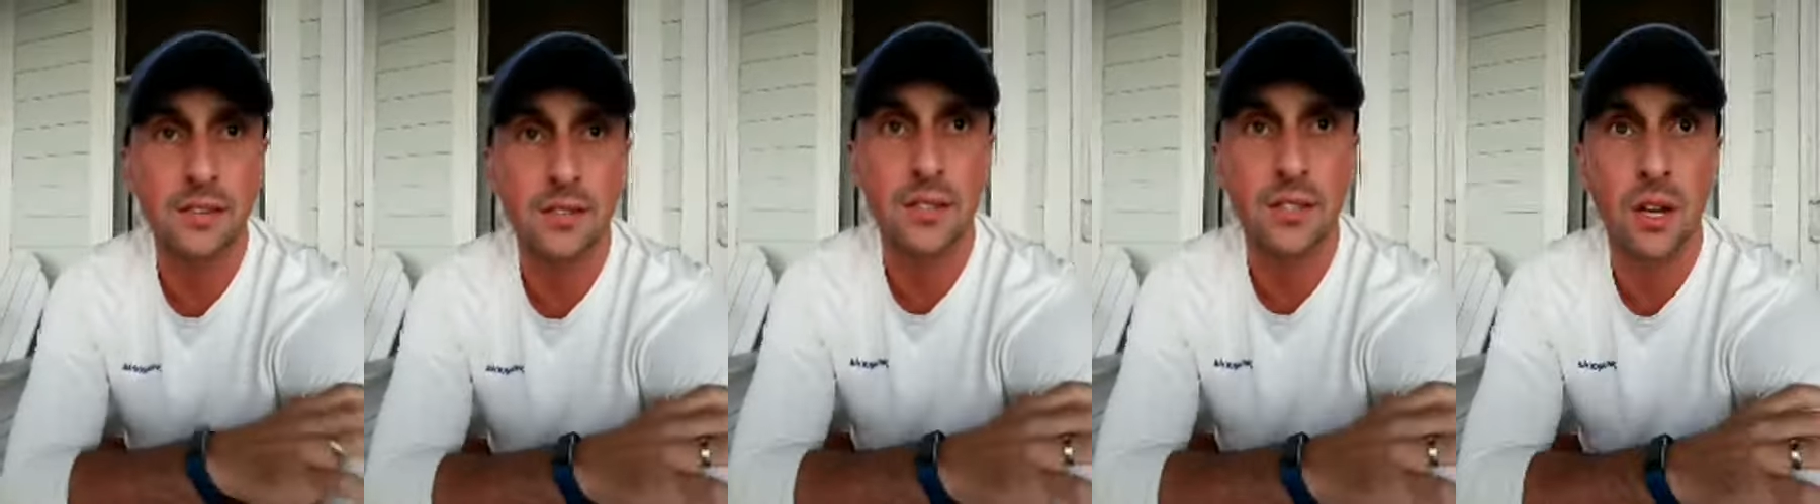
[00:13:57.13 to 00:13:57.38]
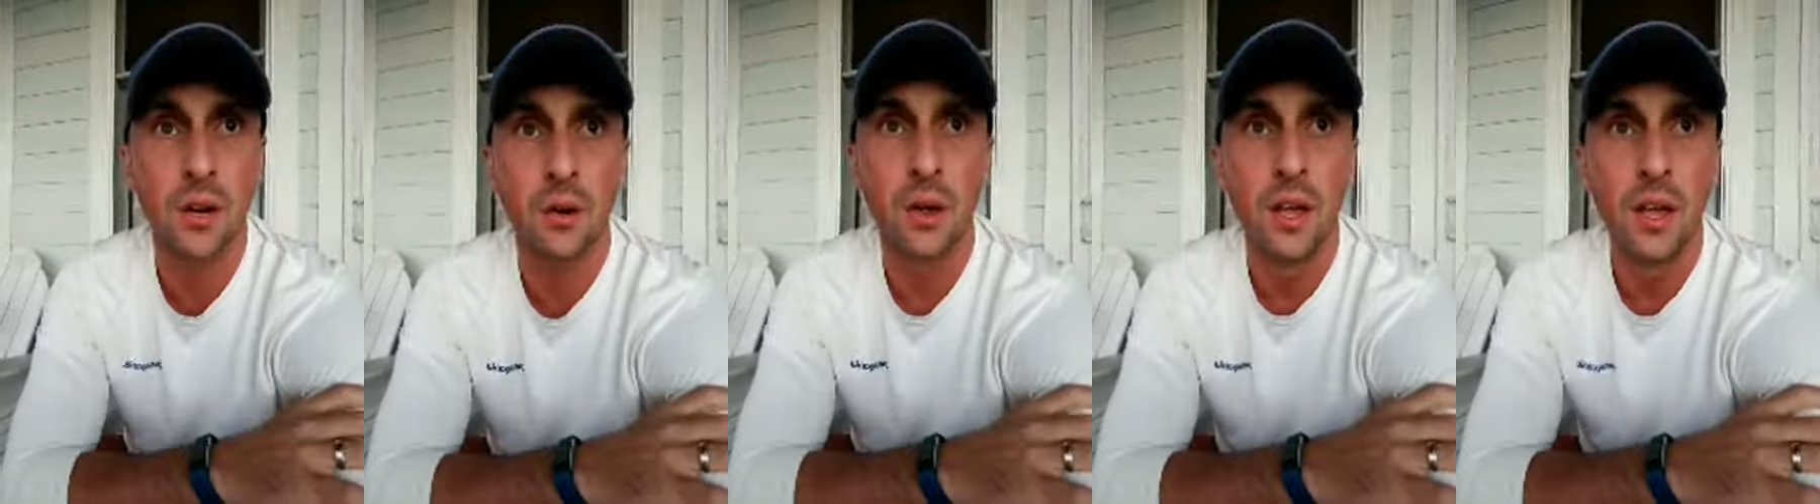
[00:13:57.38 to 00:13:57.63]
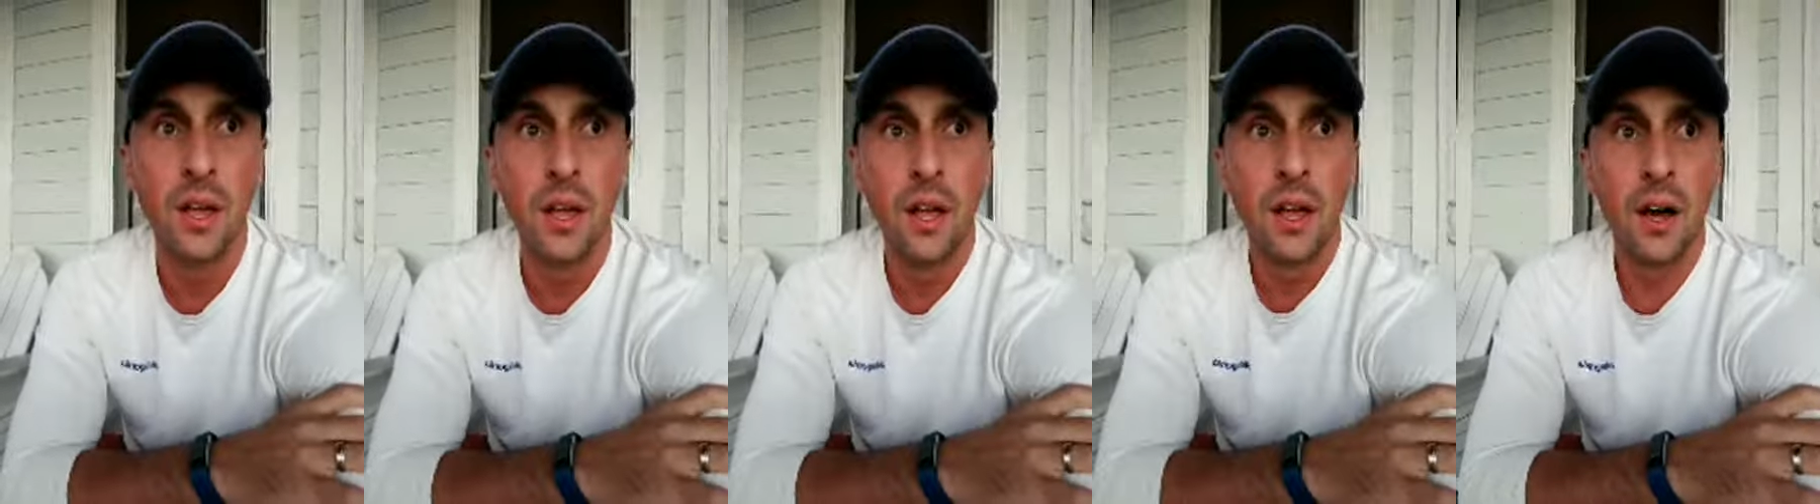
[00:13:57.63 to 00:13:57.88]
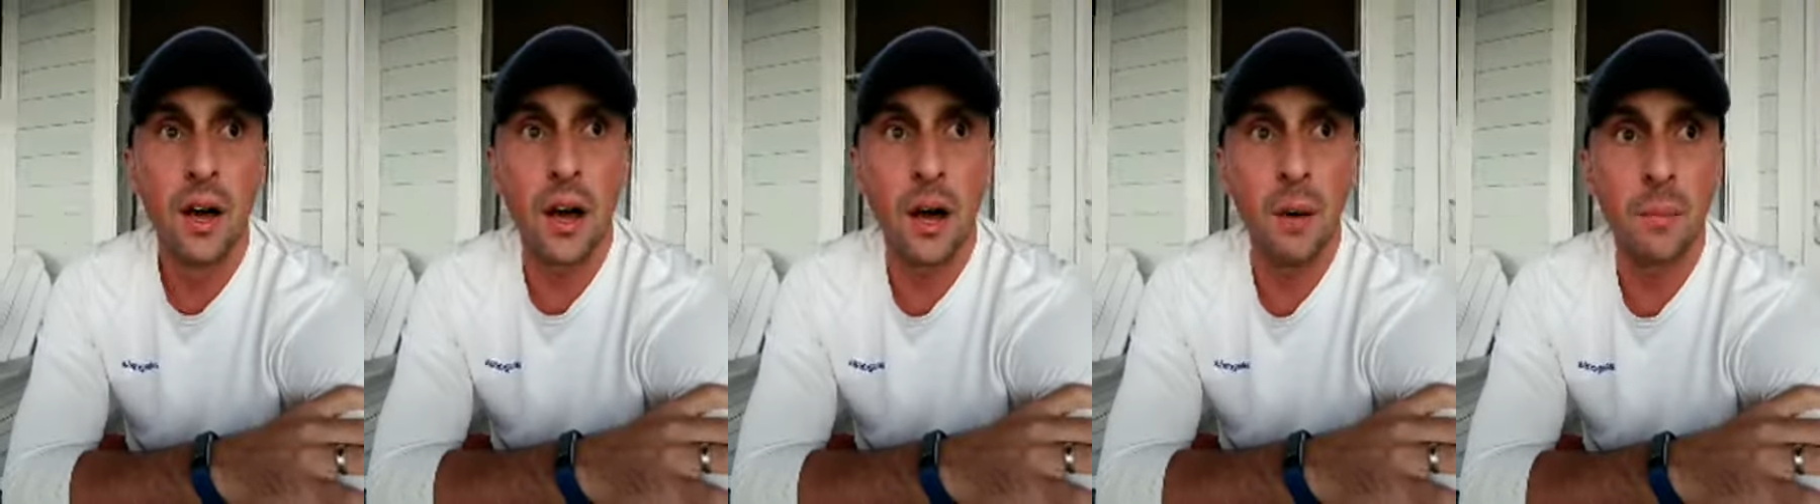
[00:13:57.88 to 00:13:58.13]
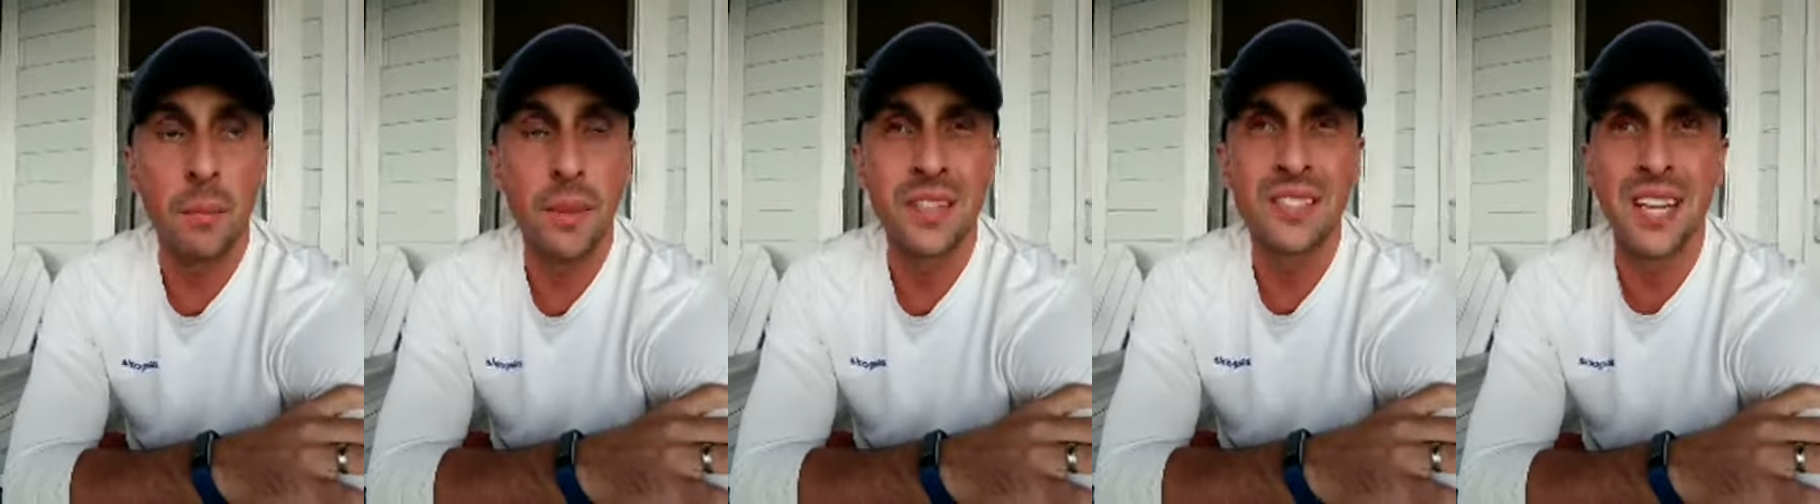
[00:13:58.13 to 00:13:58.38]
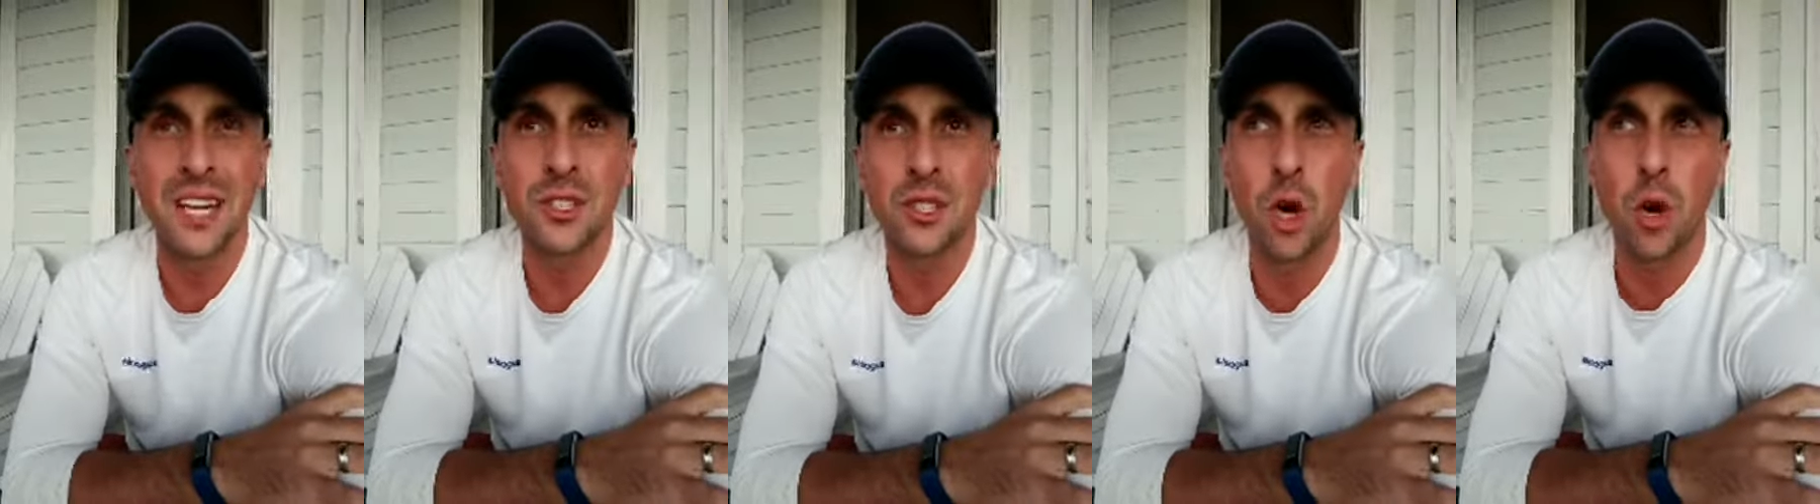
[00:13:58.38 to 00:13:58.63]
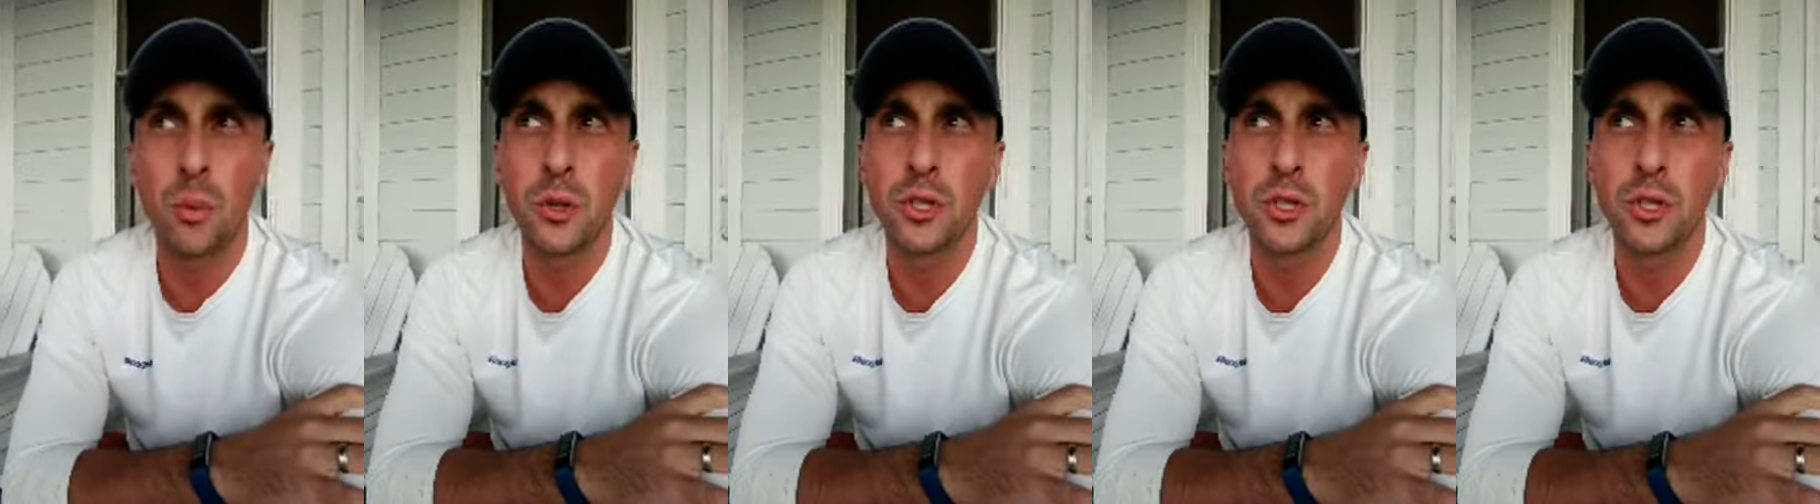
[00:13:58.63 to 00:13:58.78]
So um, it's October